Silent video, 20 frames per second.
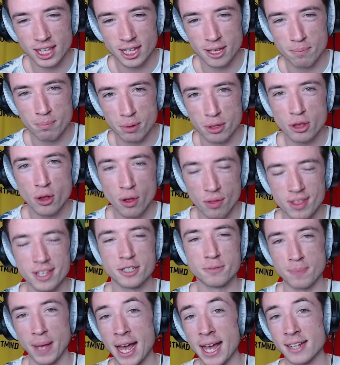but not this
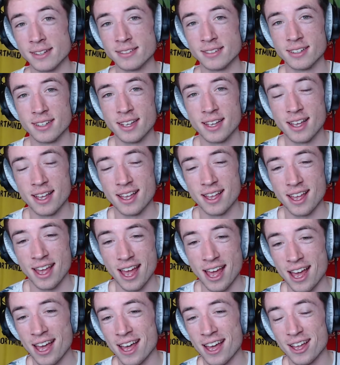bad.
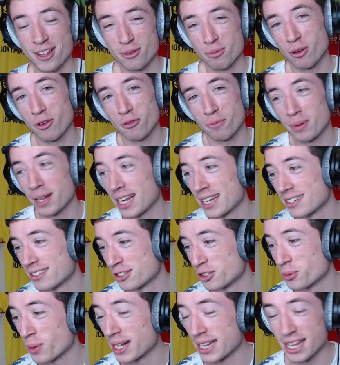12th place
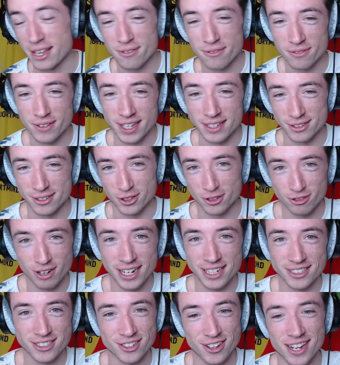to 20th is a great
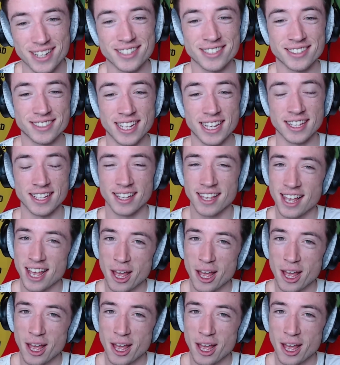sight to see.